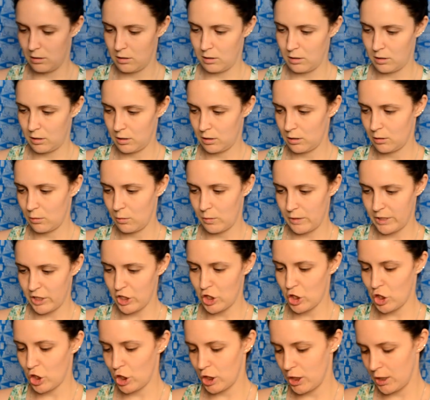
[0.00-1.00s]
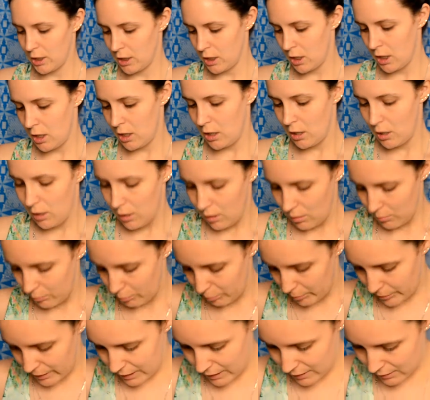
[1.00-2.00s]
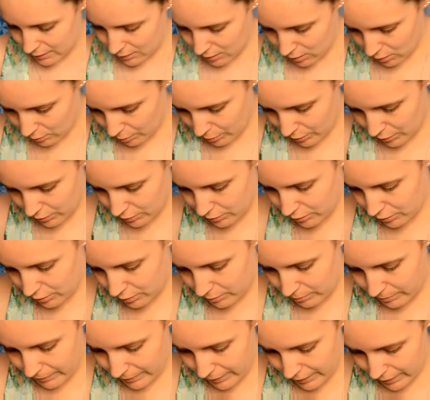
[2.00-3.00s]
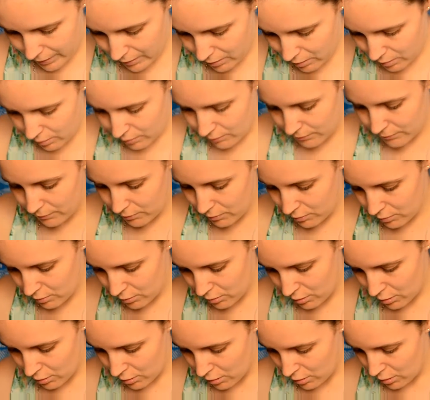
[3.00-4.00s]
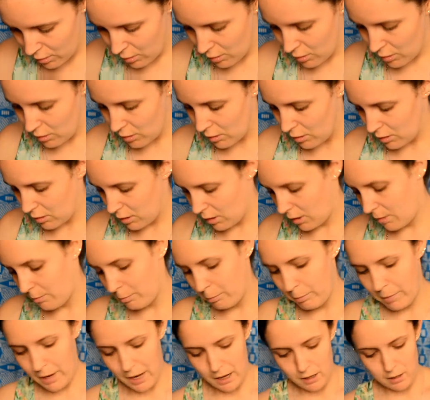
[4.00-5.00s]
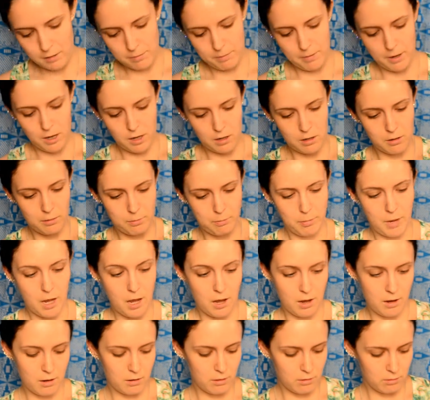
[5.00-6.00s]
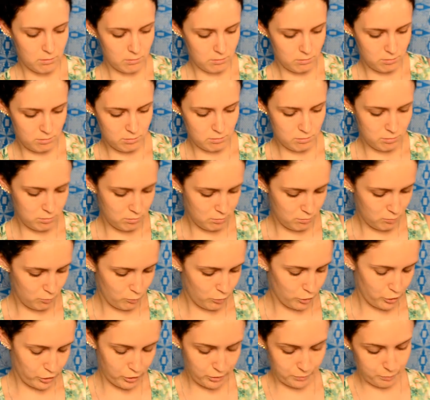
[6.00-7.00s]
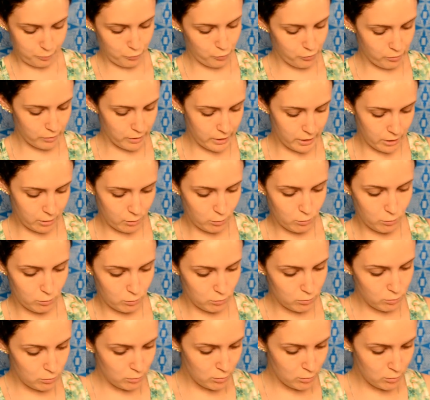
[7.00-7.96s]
squished, but it's supposed to be a backpack bag, which is pretty cool.